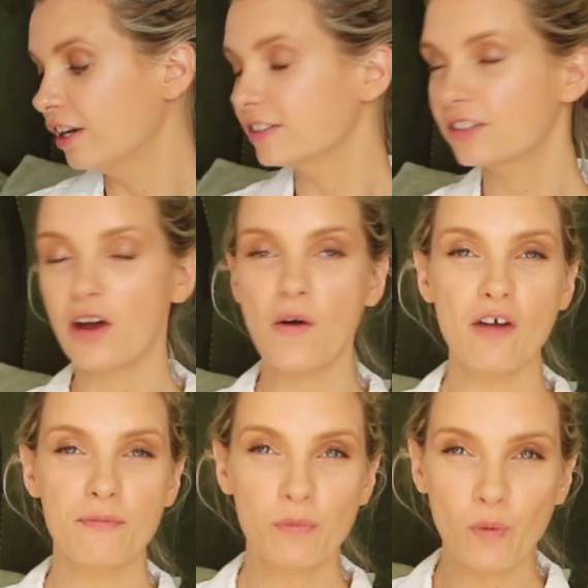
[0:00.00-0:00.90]
So
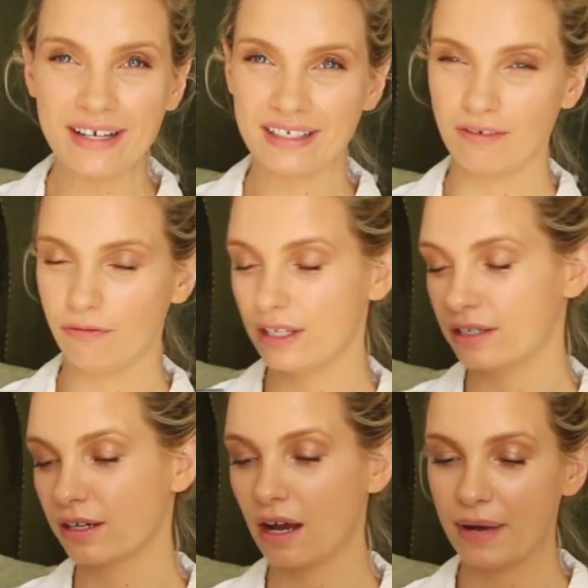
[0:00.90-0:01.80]
I've been waiting for this
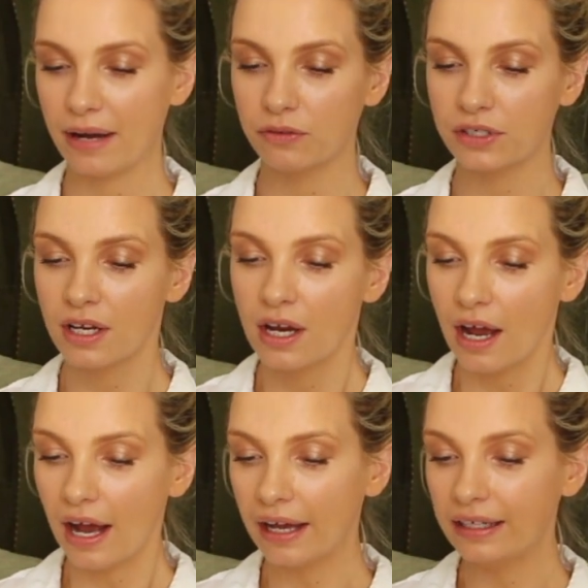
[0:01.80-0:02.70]
to come out,
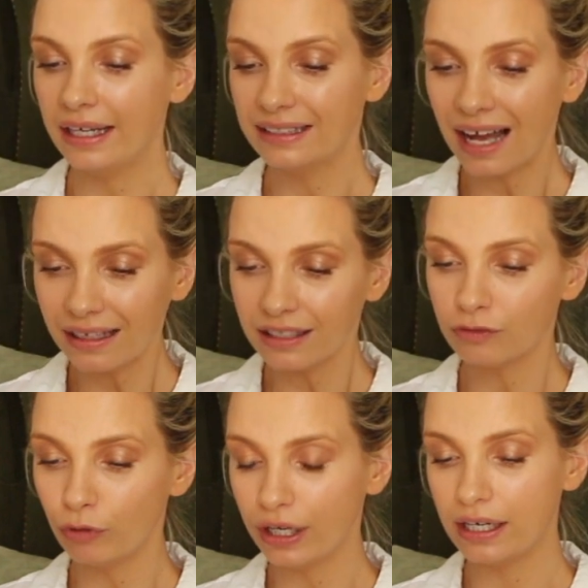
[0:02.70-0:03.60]
and he's had
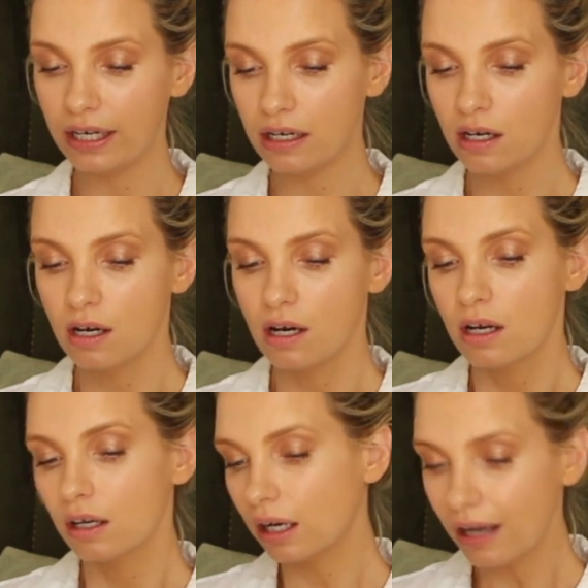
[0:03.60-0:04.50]
this really
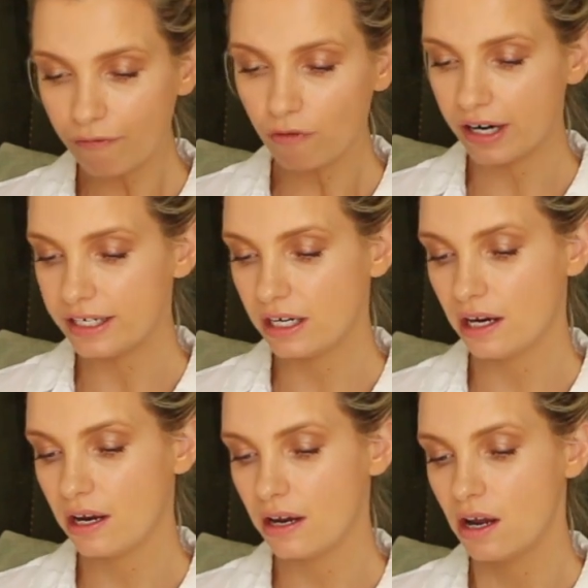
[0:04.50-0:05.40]
clever
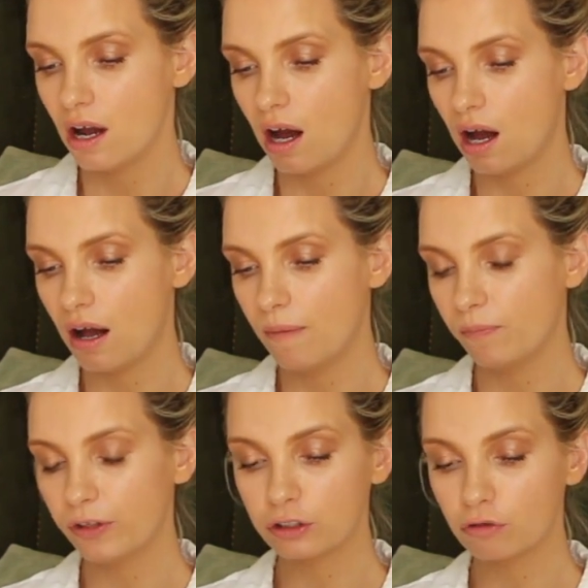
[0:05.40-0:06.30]
idea
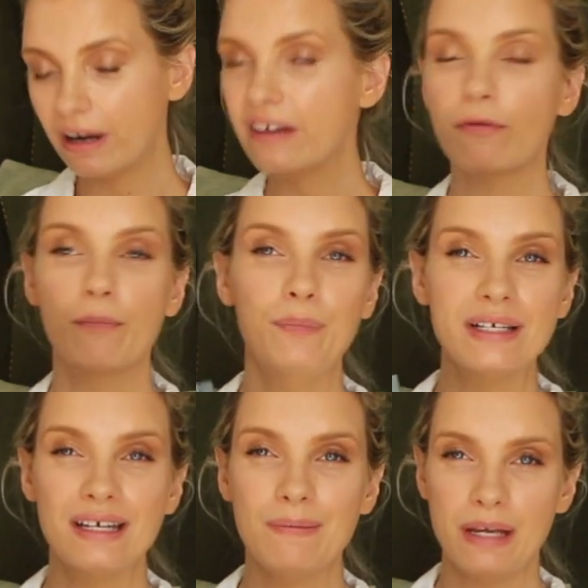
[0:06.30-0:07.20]
Um, that's great for
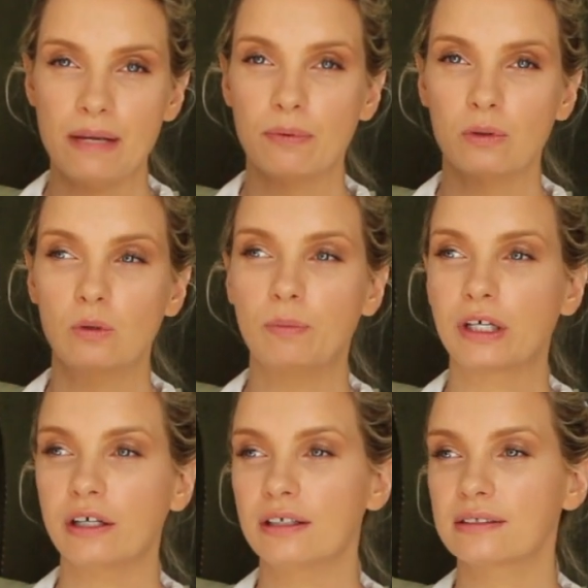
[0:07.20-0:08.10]
busy people
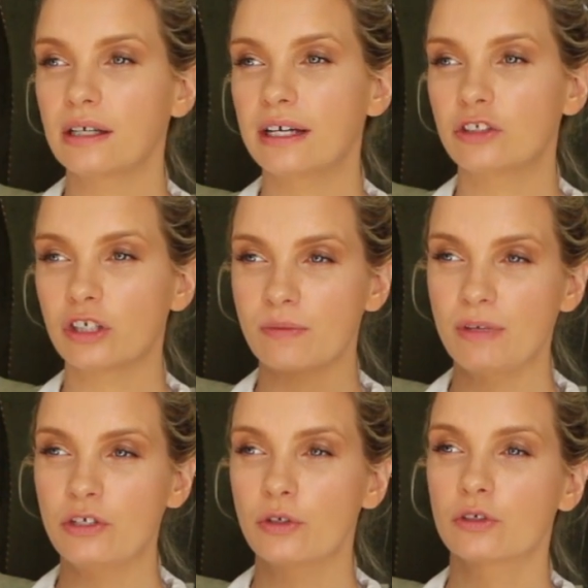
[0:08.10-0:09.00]
because it just
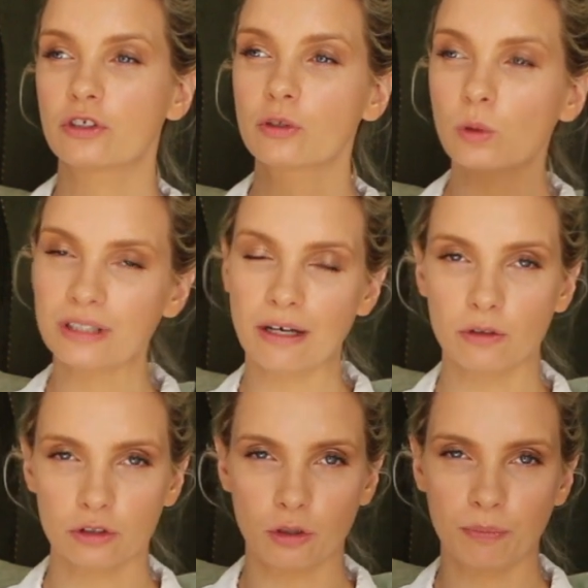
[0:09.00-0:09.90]
means you can sort out
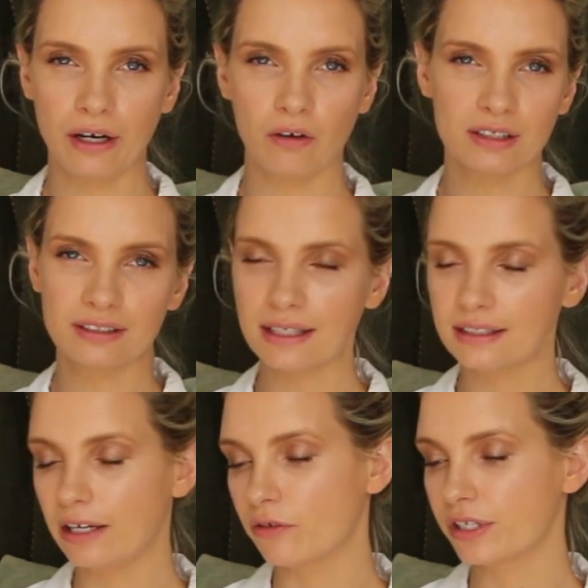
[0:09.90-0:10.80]
your shopping on a
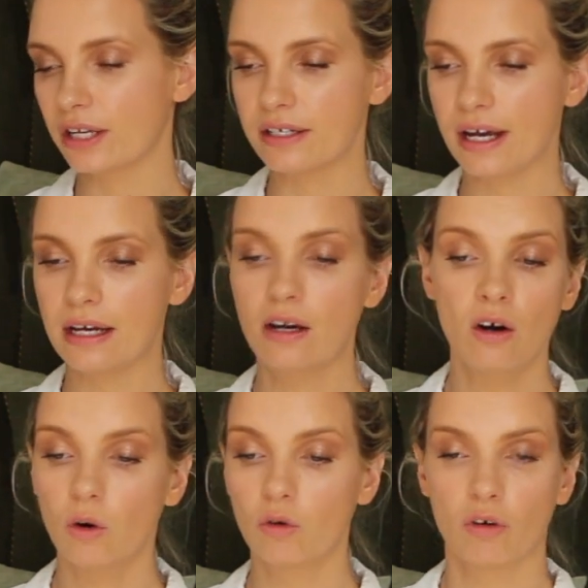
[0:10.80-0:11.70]
Saturday or a Sunday
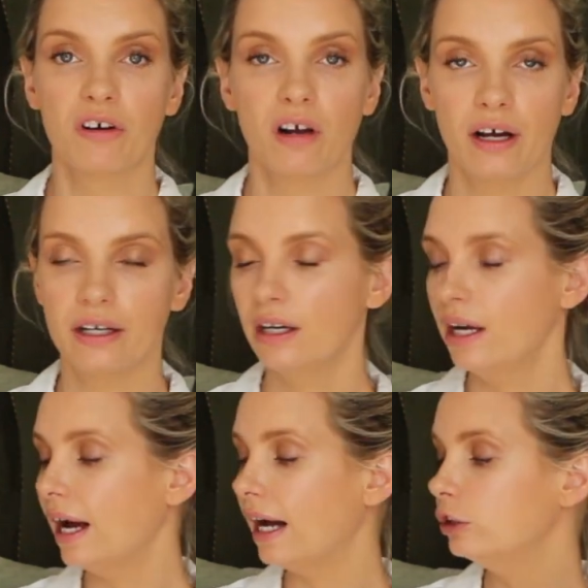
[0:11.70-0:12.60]
or online,
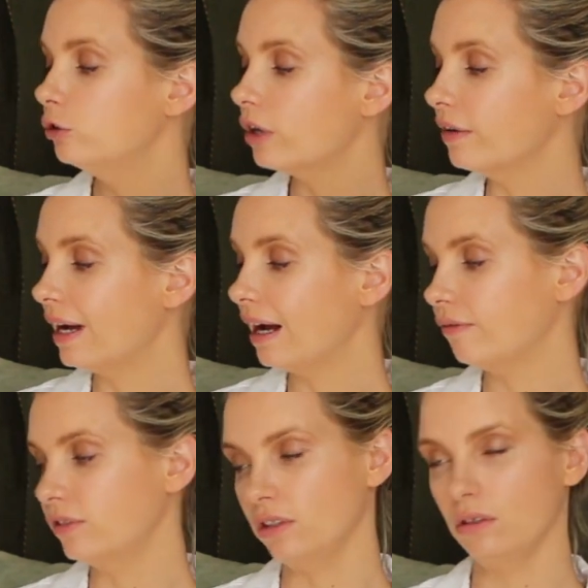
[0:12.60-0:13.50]
and you don't
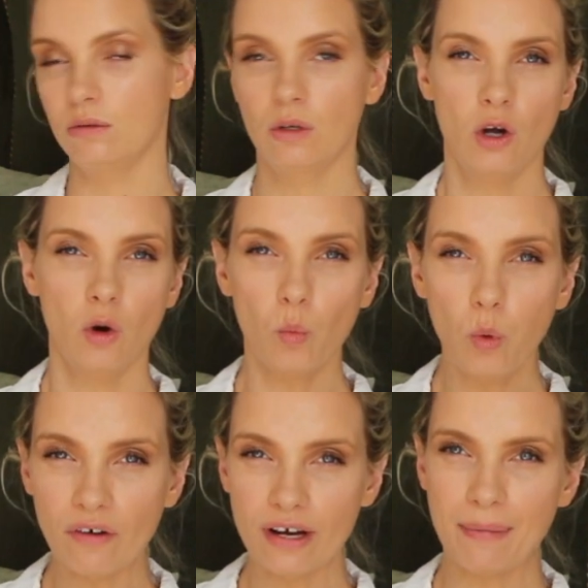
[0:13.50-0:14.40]
have to
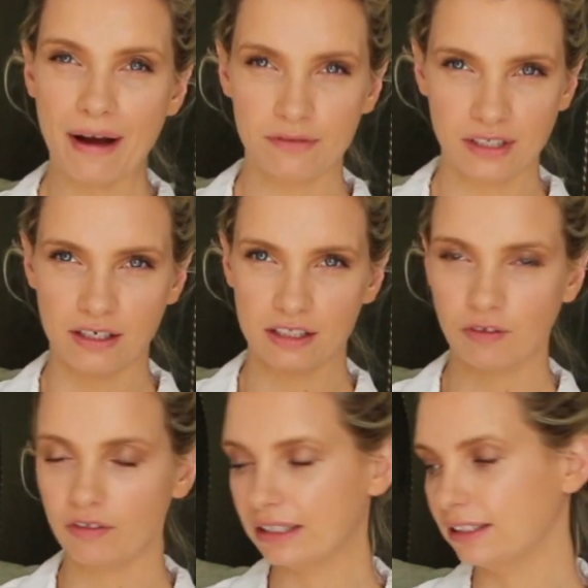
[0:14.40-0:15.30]
worry about dinners
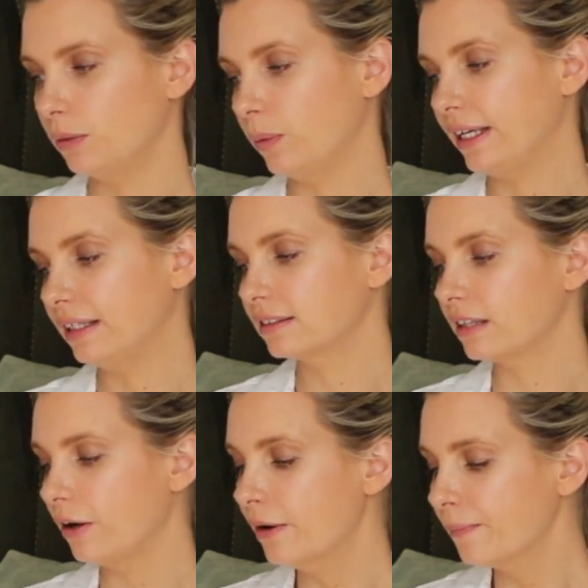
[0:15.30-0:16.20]
for the rest of the week.
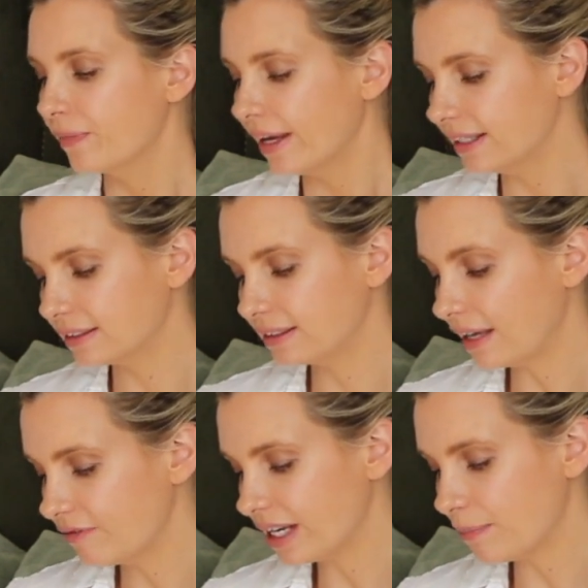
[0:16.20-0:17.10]
So it's the
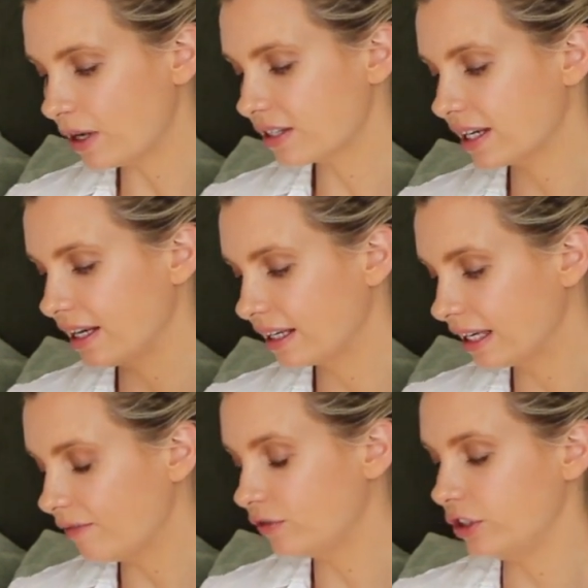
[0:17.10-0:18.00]
seven day basket. It
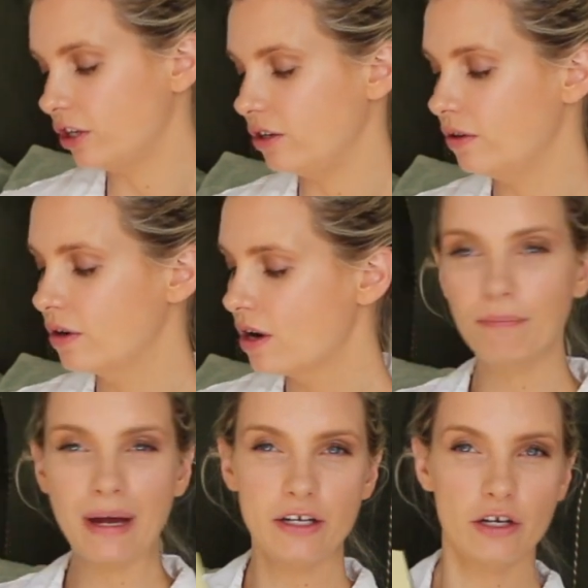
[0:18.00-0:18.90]
gives you the
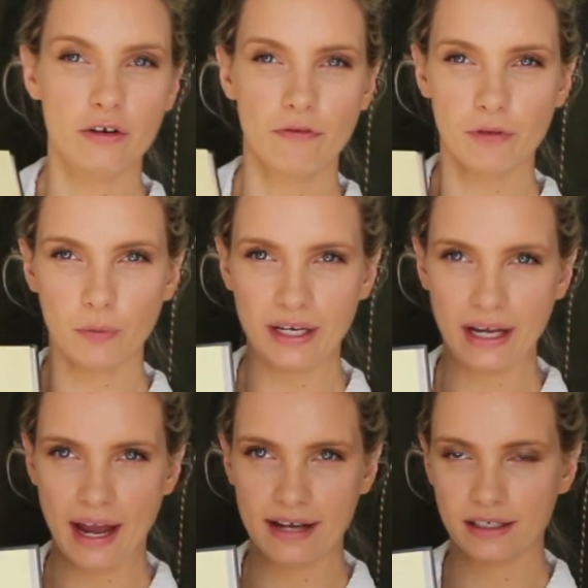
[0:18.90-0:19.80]
menu for the week
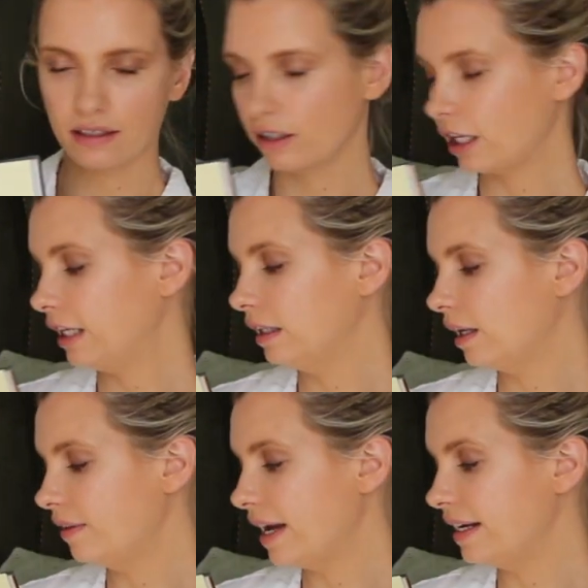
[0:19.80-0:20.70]
ahead, okay,
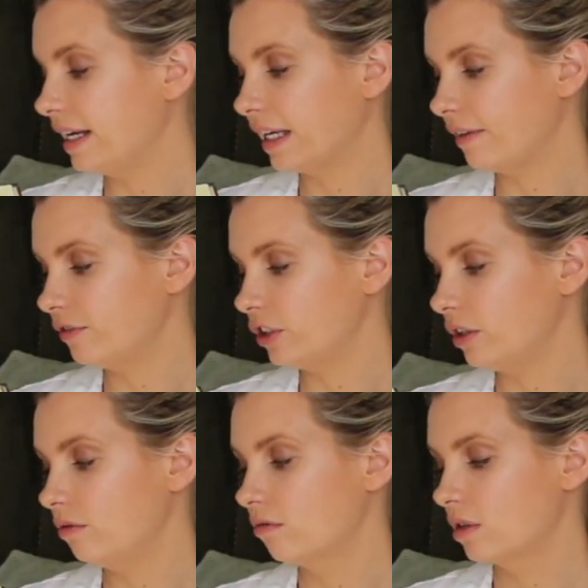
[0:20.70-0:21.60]
and then it gives
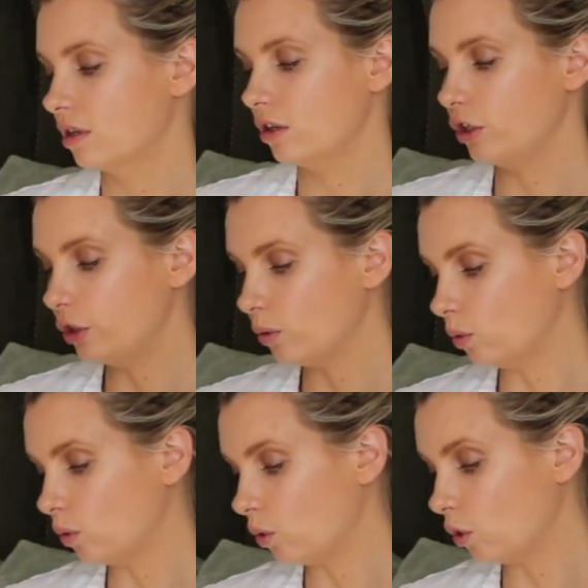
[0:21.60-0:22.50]
you
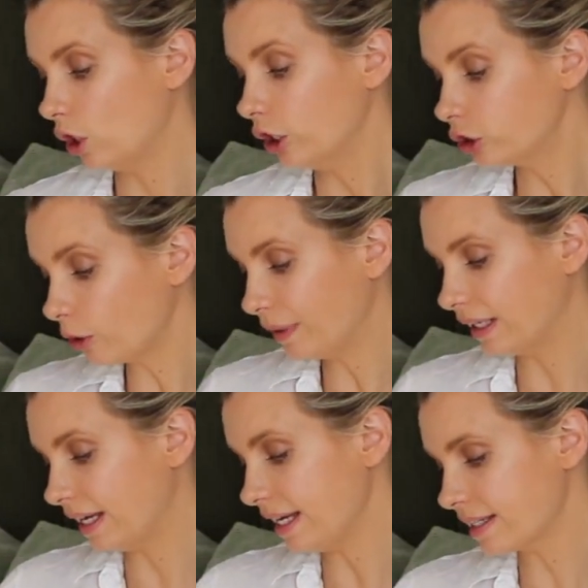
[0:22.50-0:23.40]
your
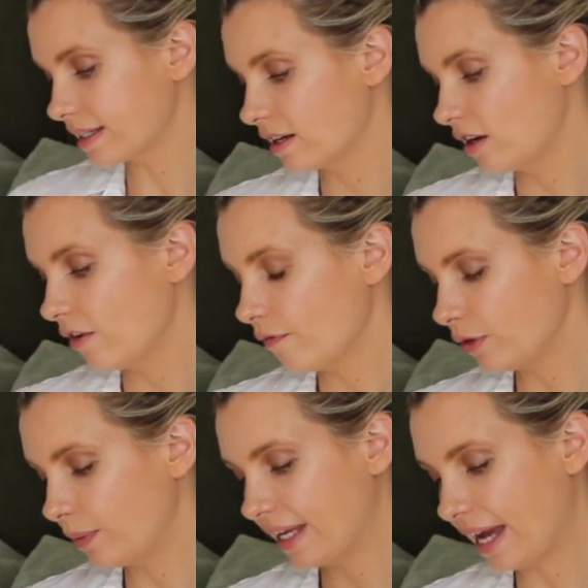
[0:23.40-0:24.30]
shopping list for
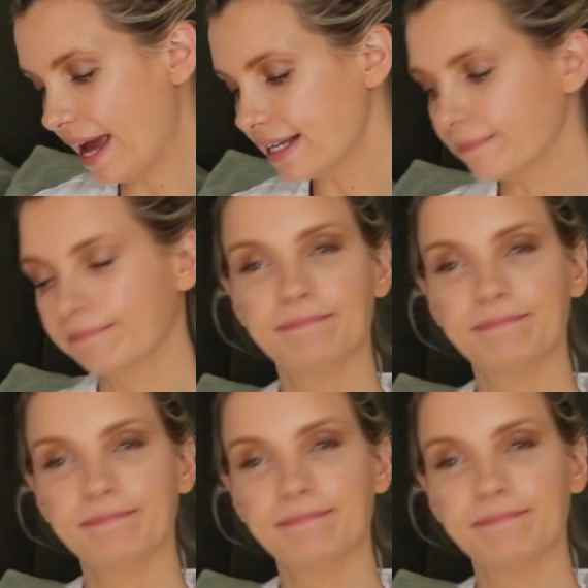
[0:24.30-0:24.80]
the week ahead,